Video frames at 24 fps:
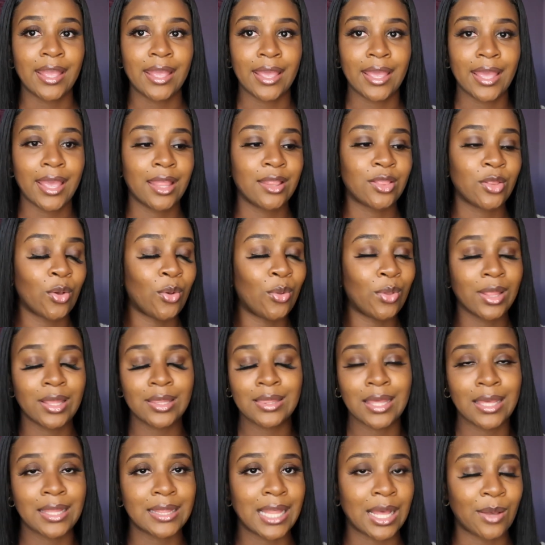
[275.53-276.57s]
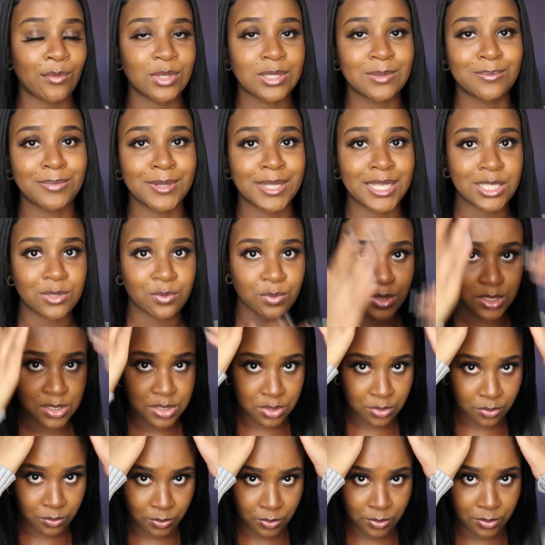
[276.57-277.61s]
and the only thing that was bleached
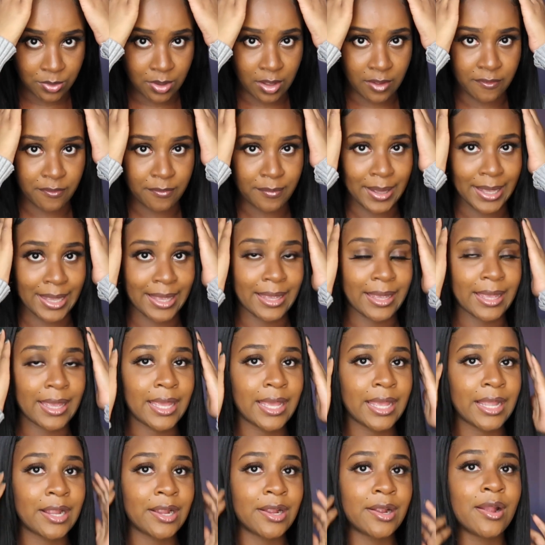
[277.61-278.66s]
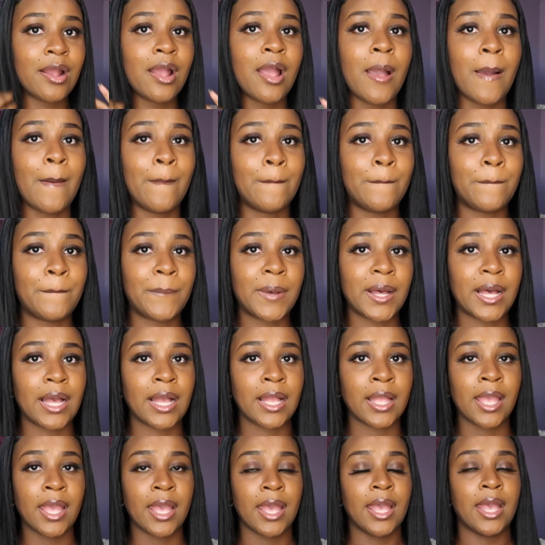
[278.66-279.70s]
was the root of my hair,
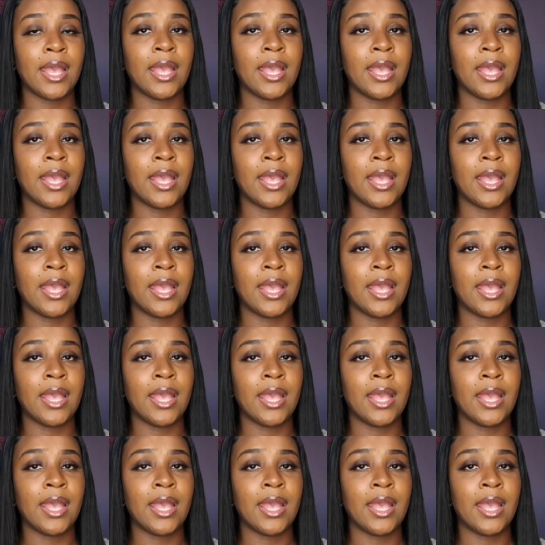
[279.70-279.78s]
but